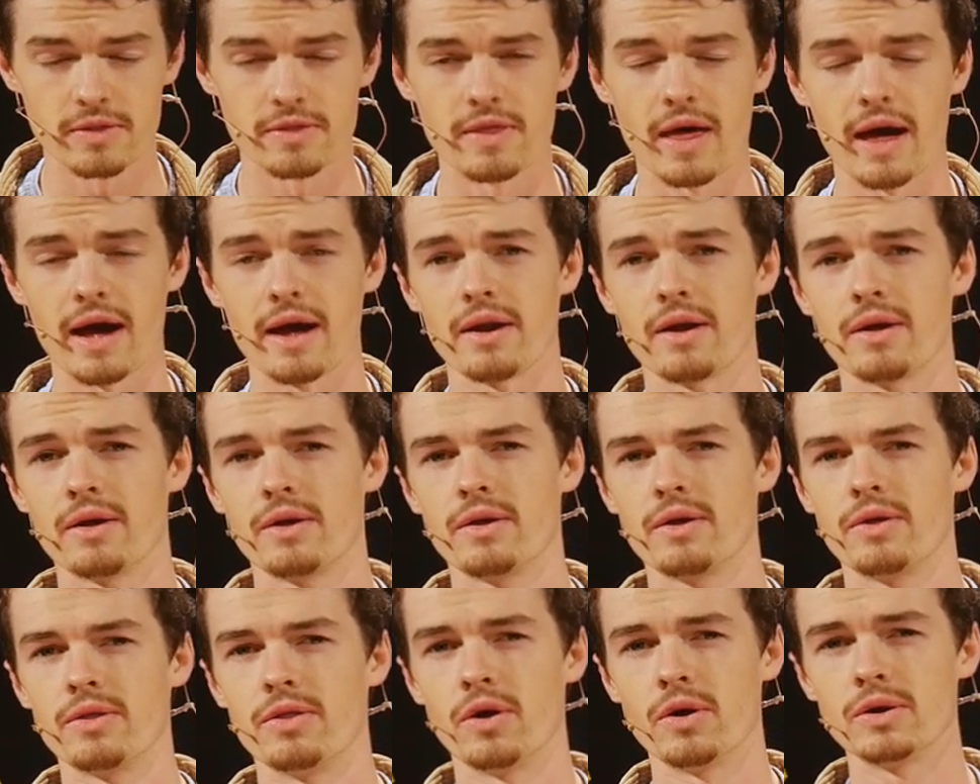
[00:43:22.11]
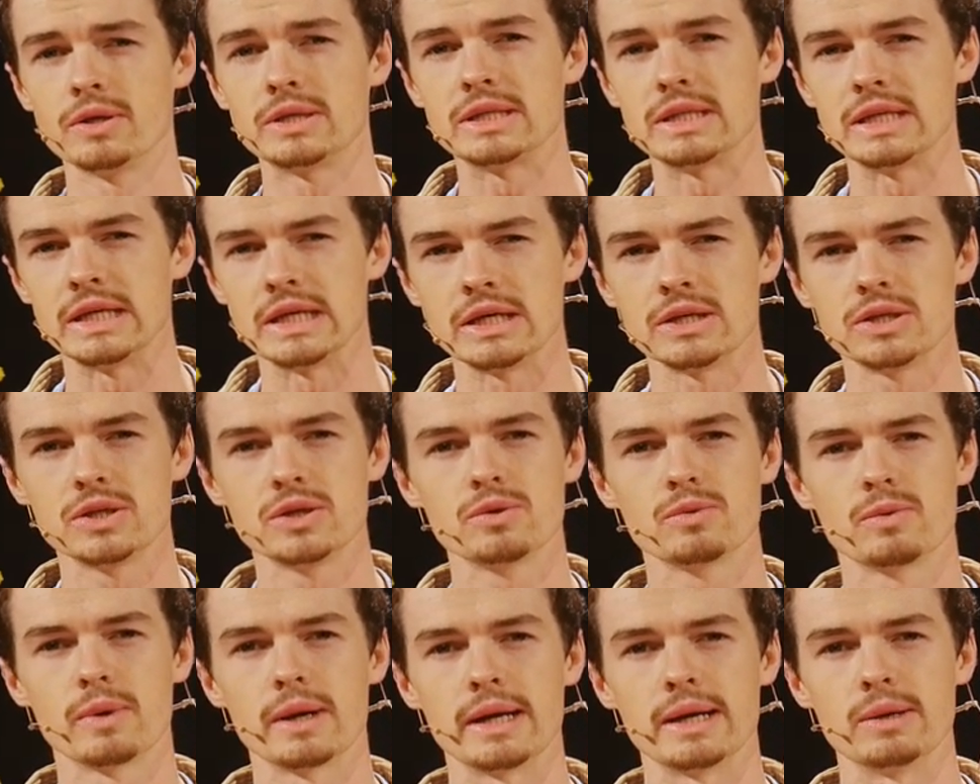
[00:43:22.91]
that those things
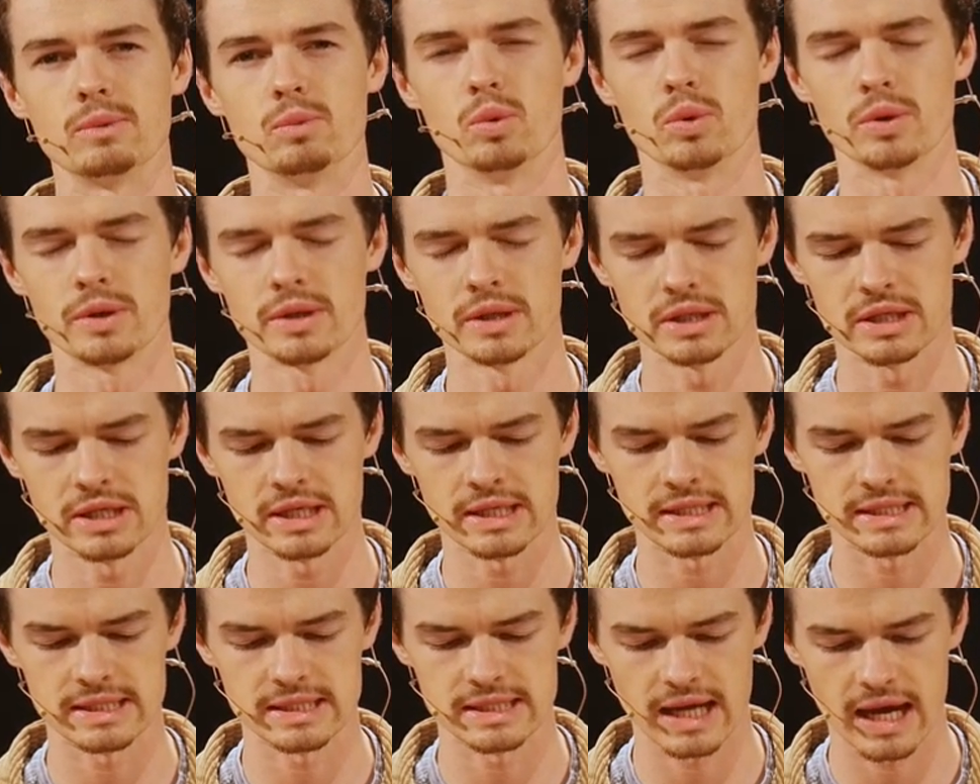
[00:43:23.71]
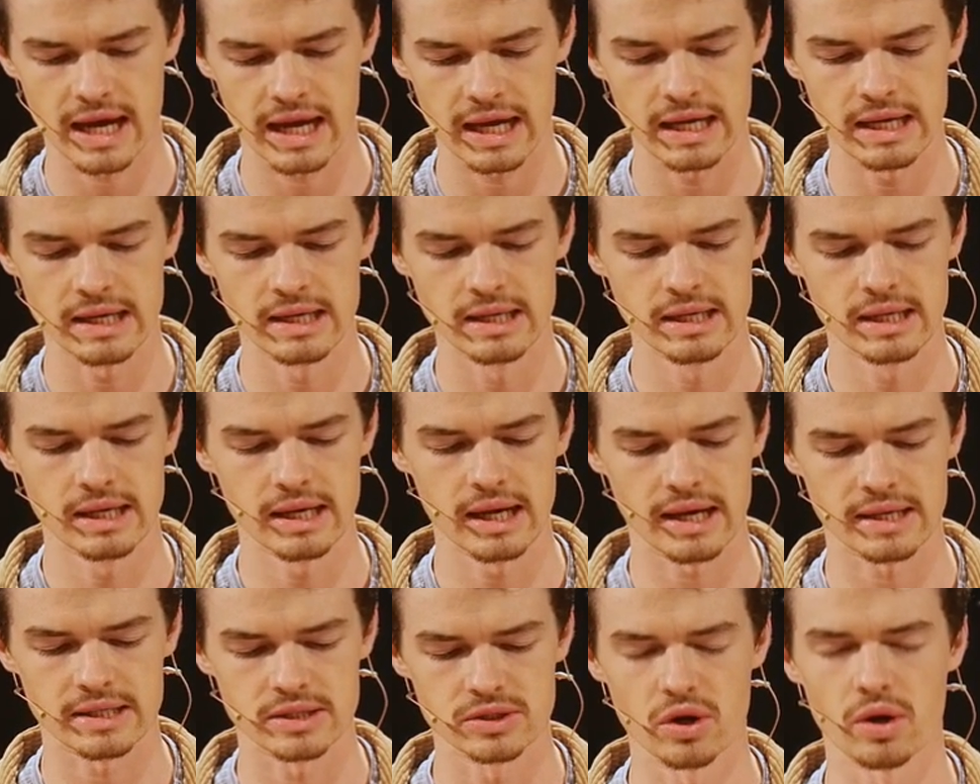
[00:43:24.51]
you read wouldn't just stay
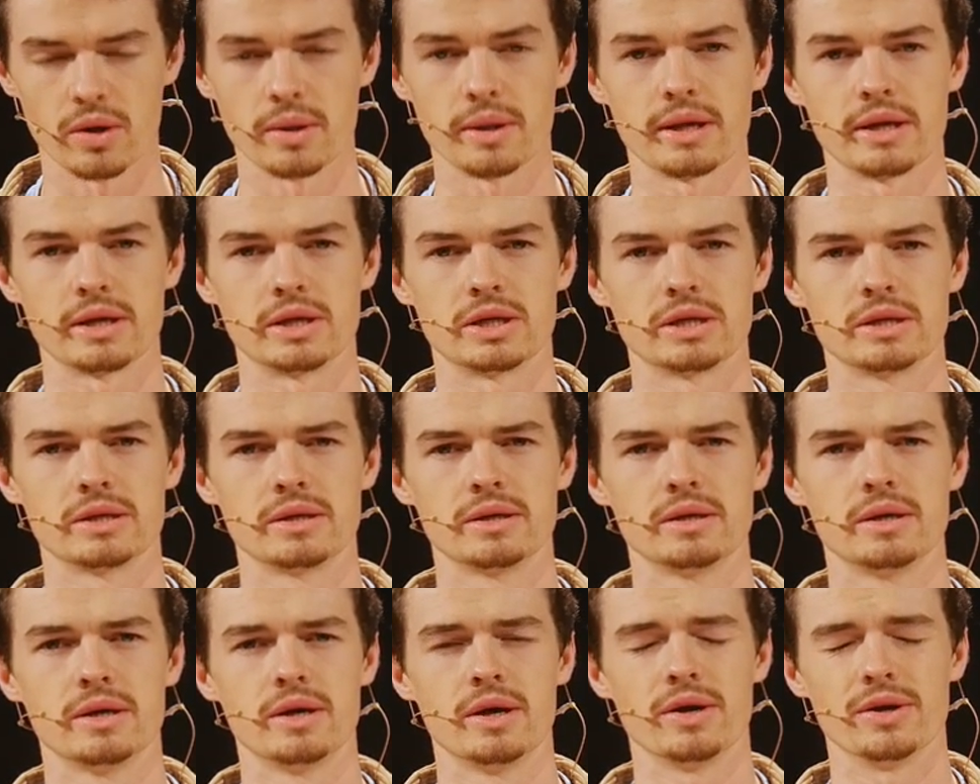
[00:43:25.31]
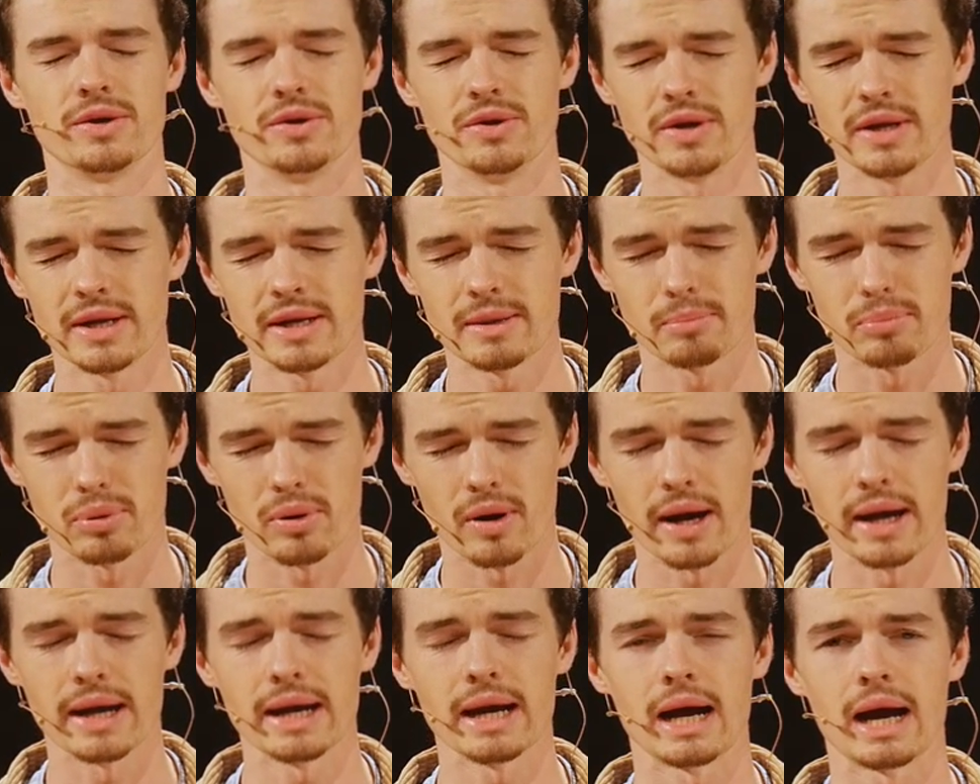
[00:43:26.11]
as knowledge. You need to
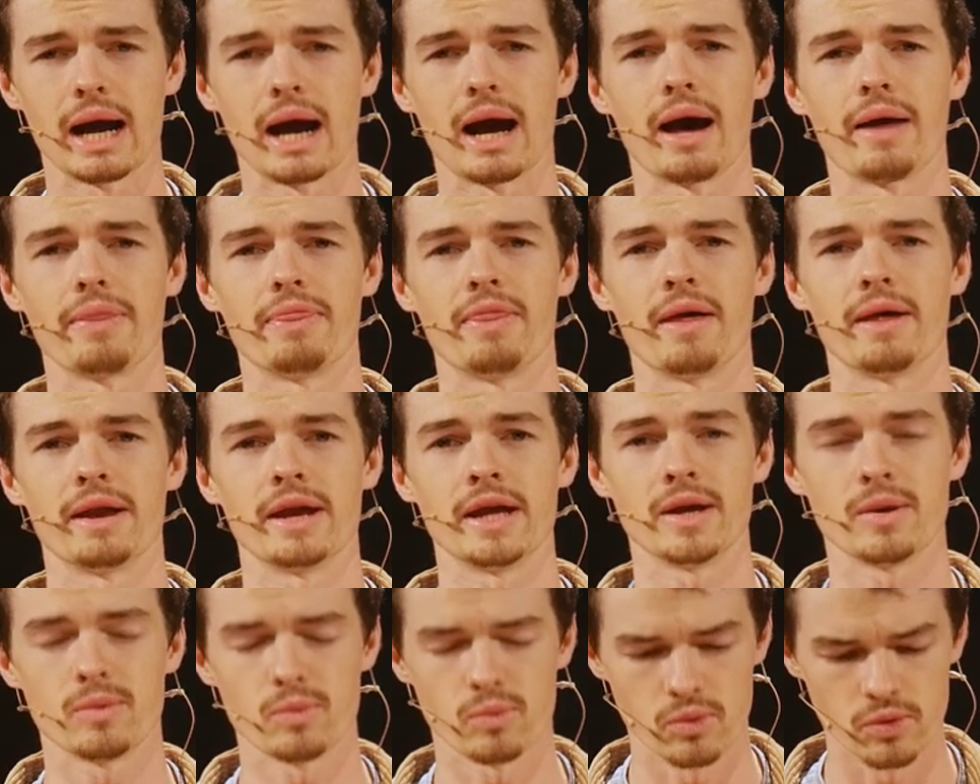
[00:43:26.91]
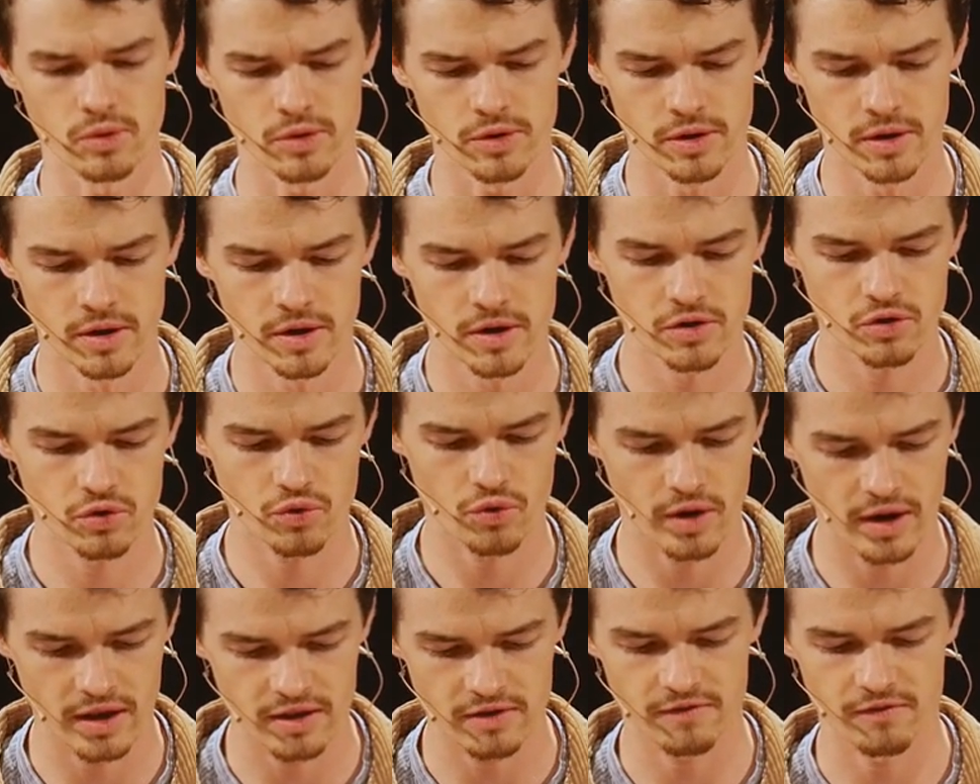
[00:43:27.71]
pray hard that it would
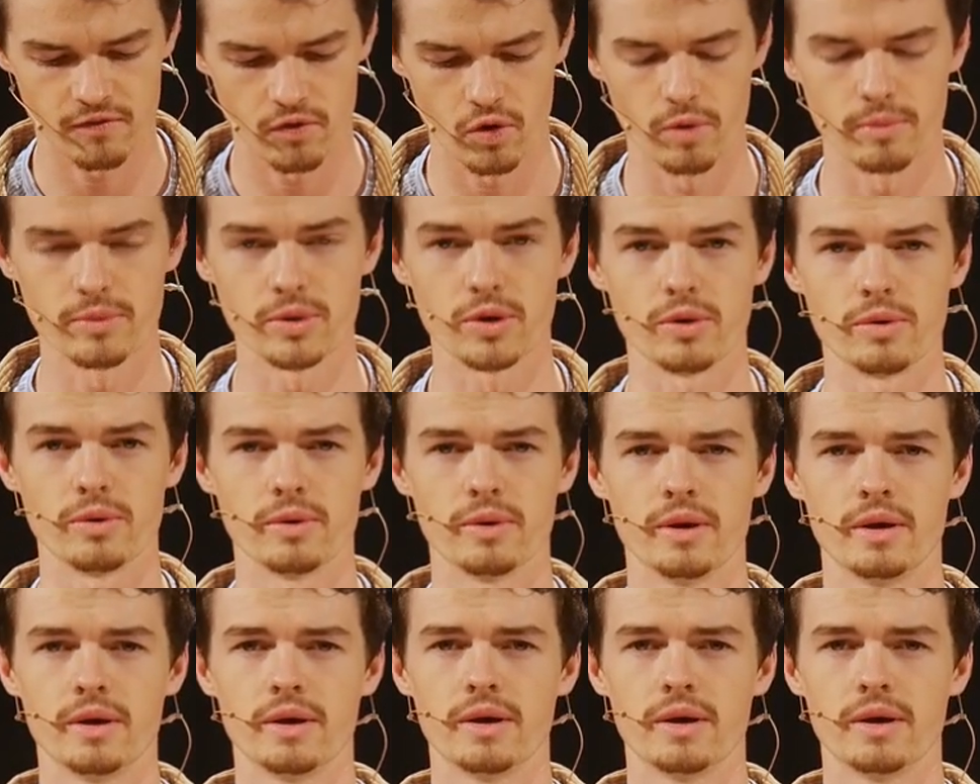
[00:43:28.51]
transform you.